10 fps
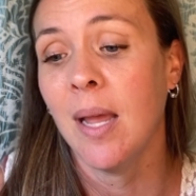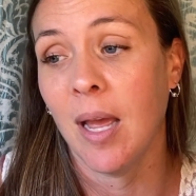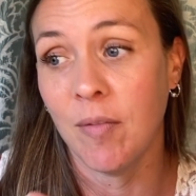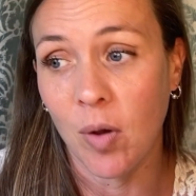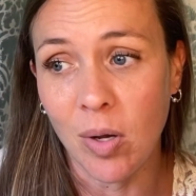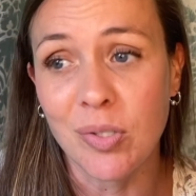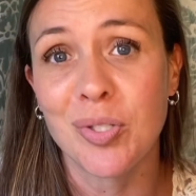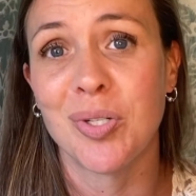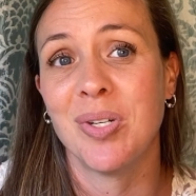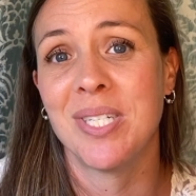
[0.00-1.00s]
I've
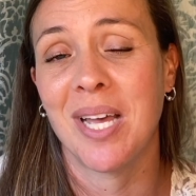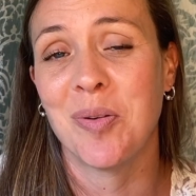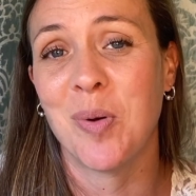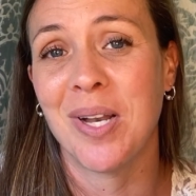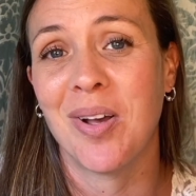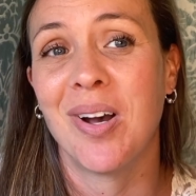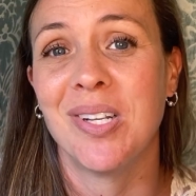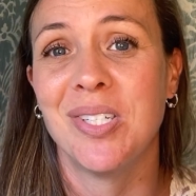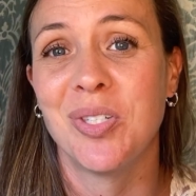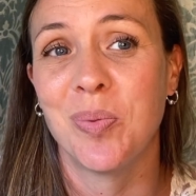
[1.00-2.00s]
also done one
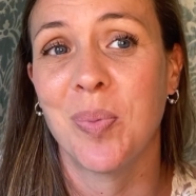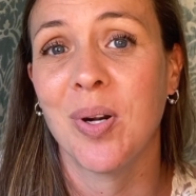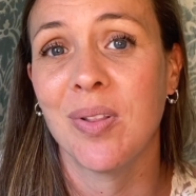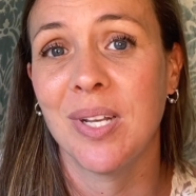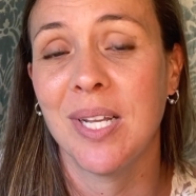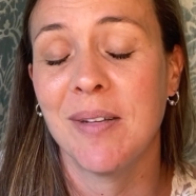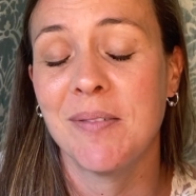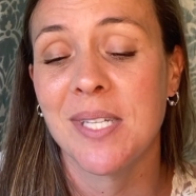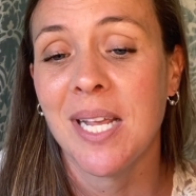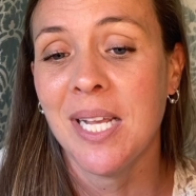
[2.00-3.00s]
on
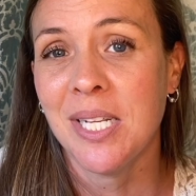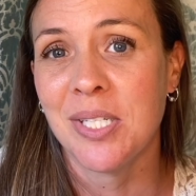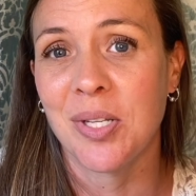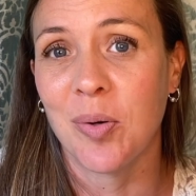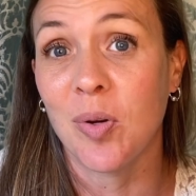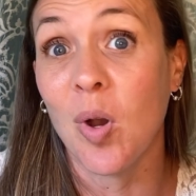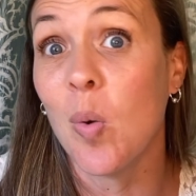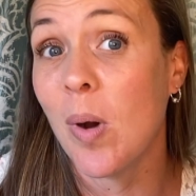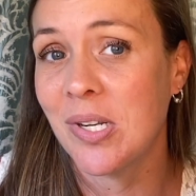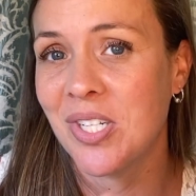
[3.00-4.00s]
superlatives, so go
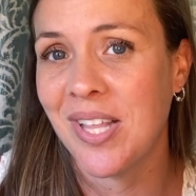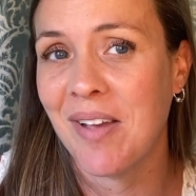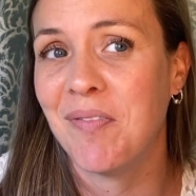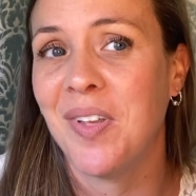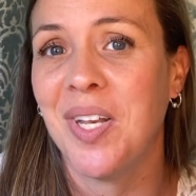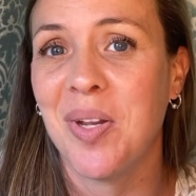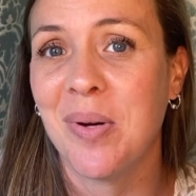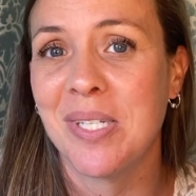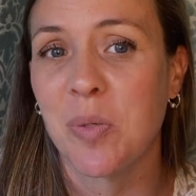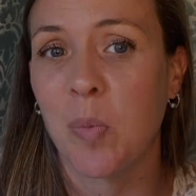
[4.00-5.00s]
watch that video as